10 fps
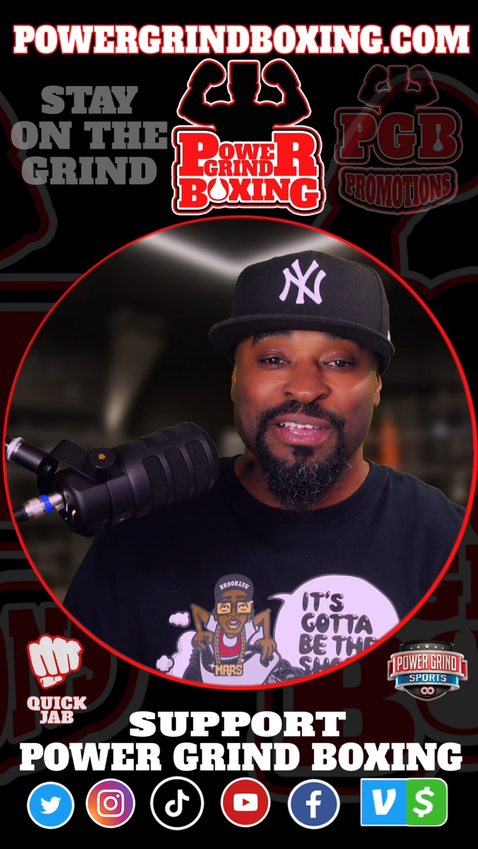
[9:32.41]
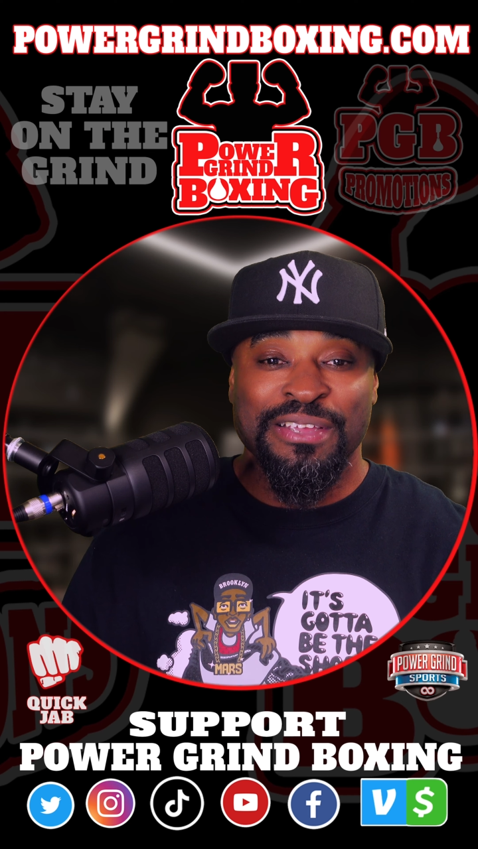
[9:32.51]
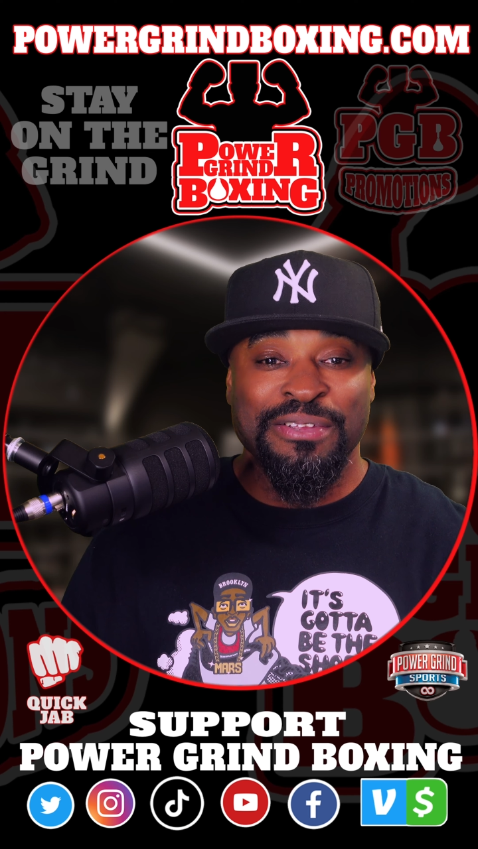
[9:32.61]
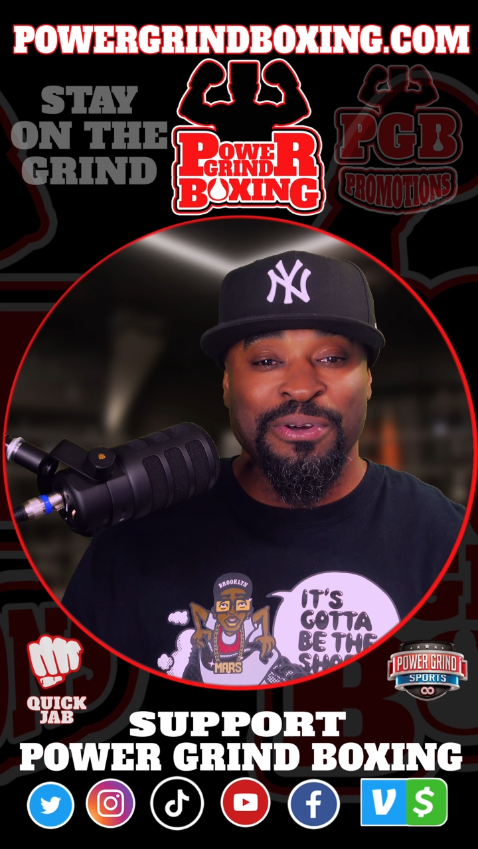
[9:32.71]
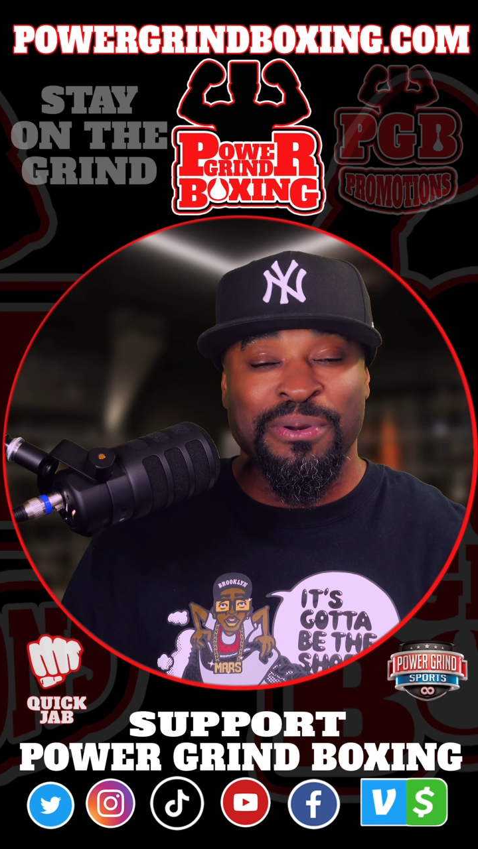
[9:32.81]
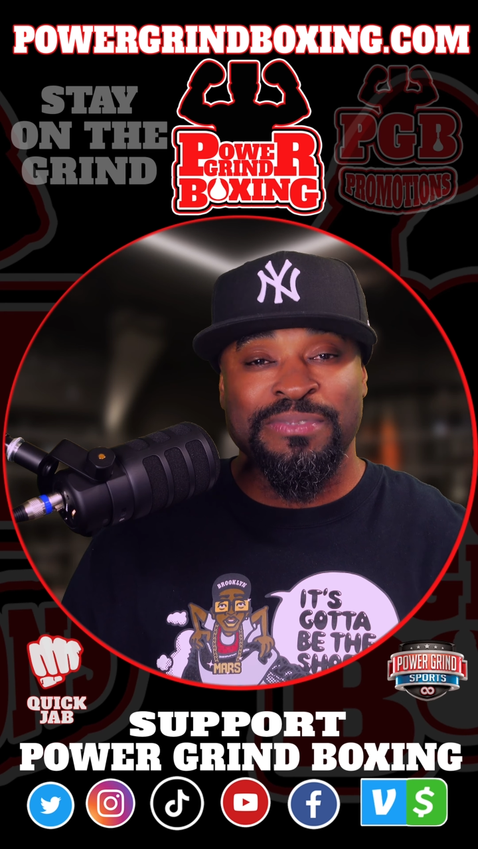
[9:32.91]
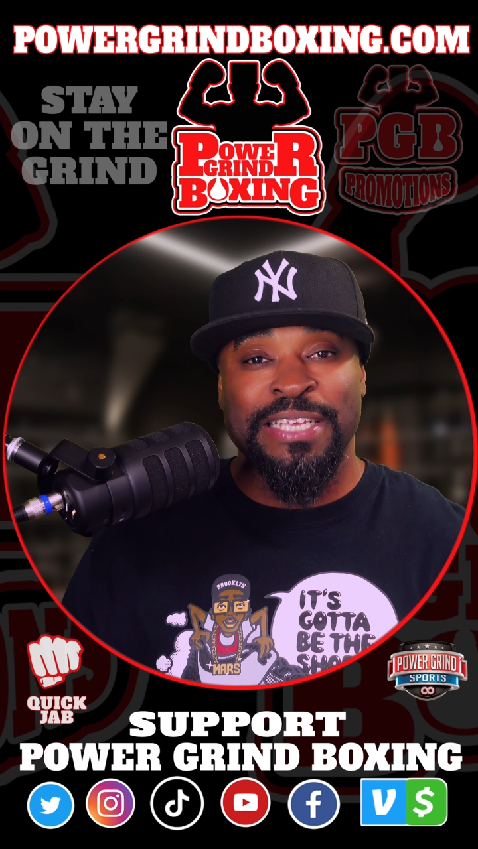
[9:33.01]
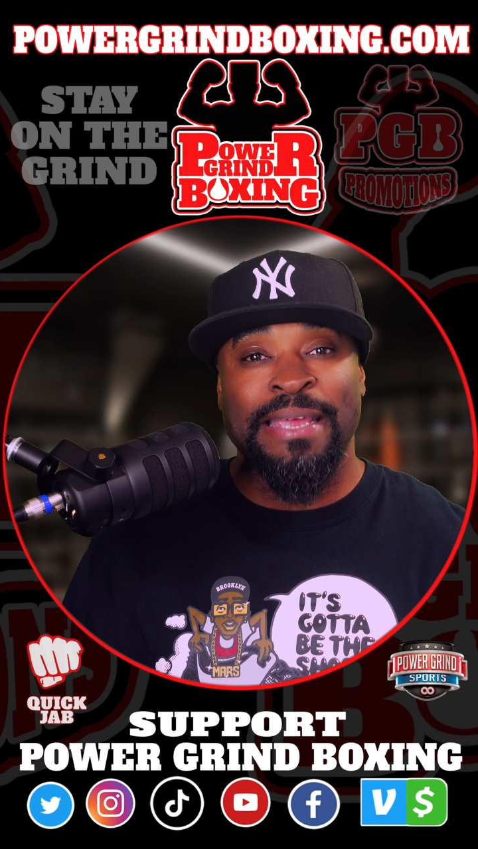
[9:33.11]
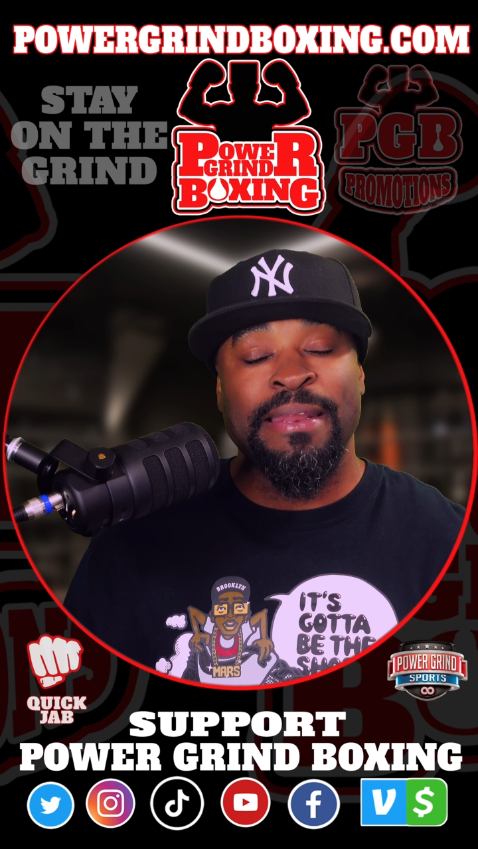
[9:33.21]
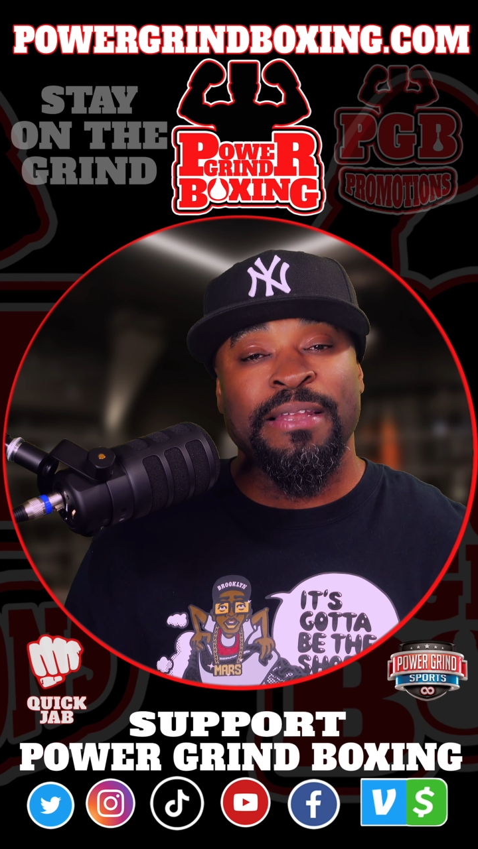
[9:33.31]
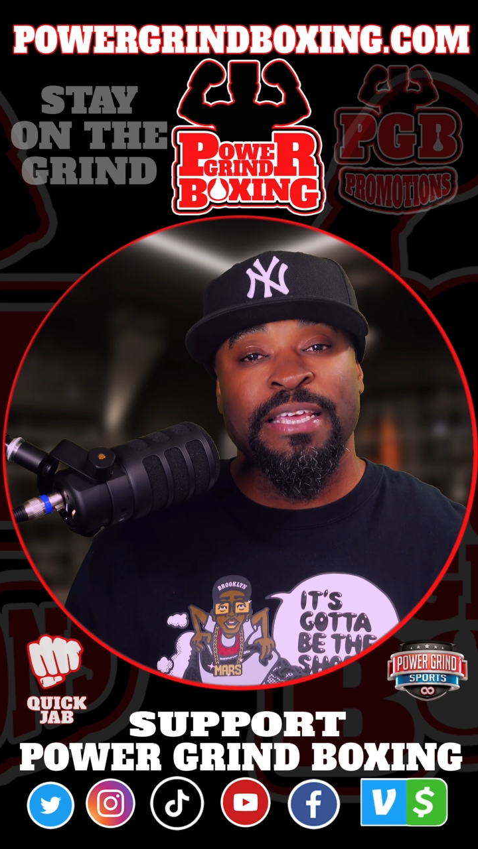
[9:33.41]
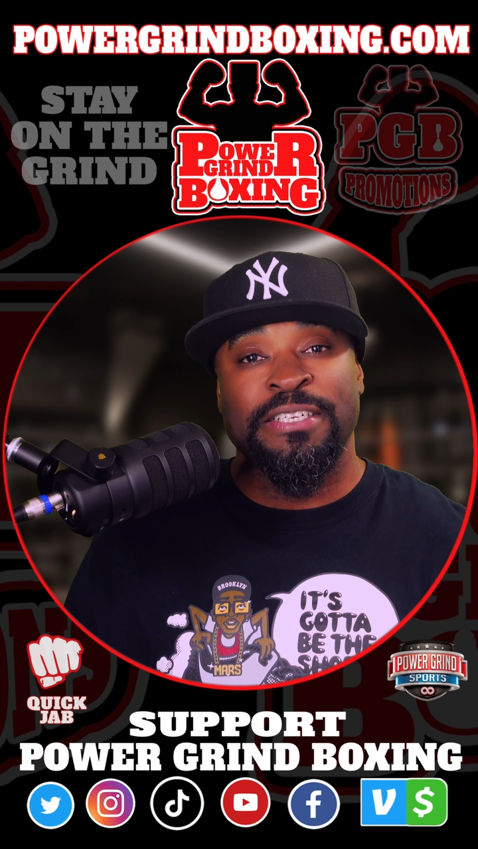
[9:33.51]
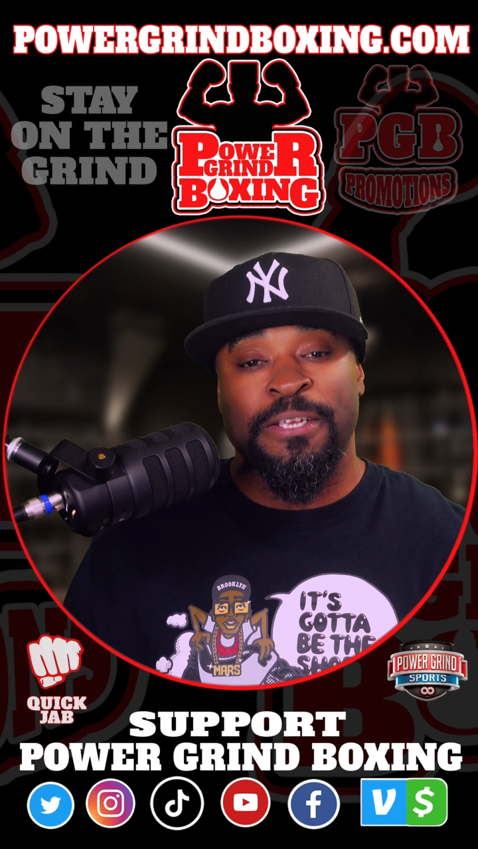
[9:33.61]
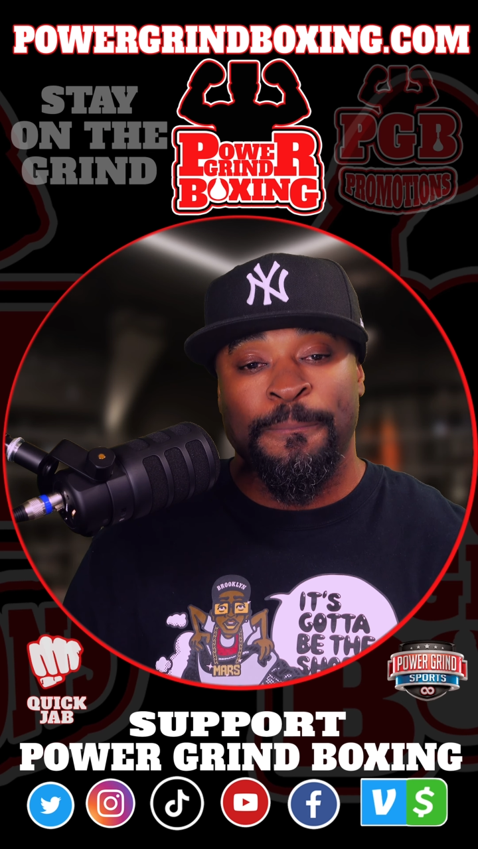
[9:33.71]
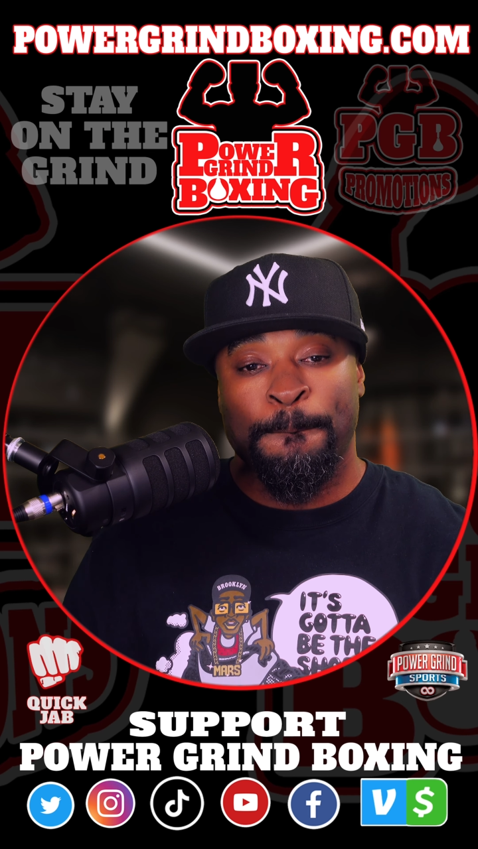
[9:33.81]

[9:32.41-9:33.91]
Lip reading: You know what I'm saying? Now listen,